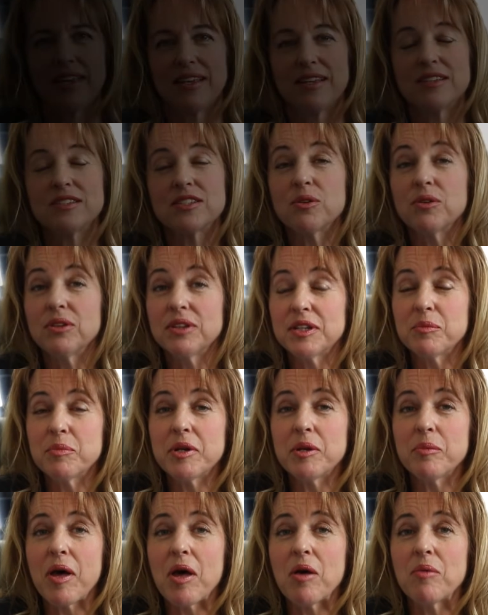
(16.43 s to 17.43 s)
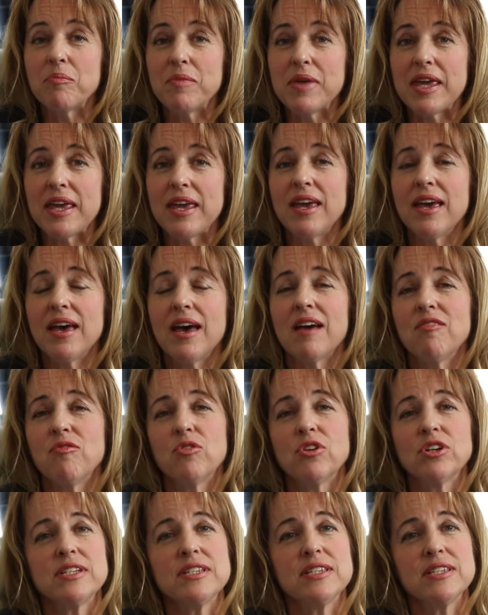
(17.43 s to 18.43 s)
So a little bit about me. I've
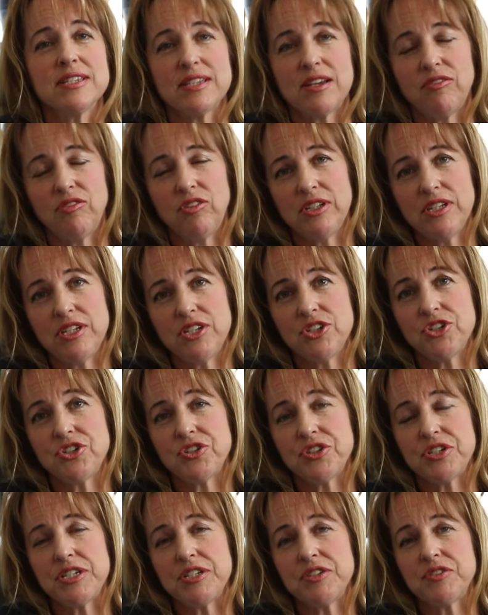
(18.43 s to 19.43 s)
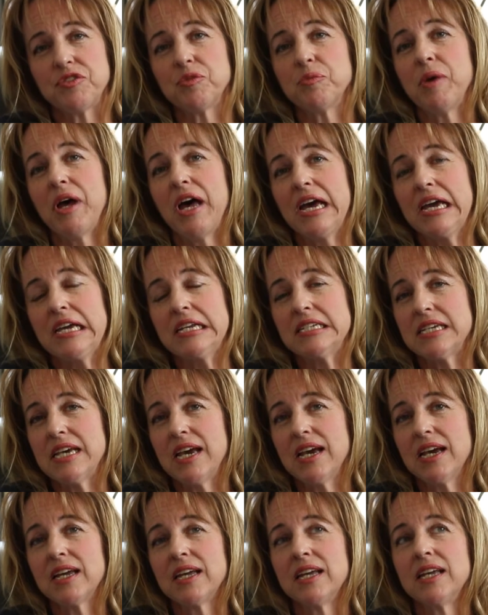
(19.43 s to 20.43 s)
worked in several industries from high
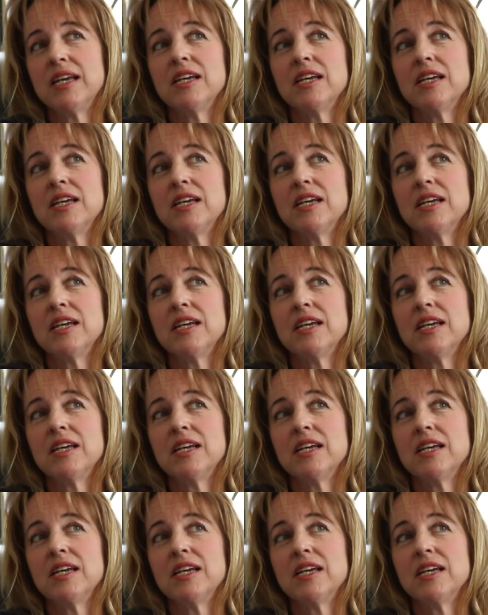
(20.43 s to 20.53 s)
tech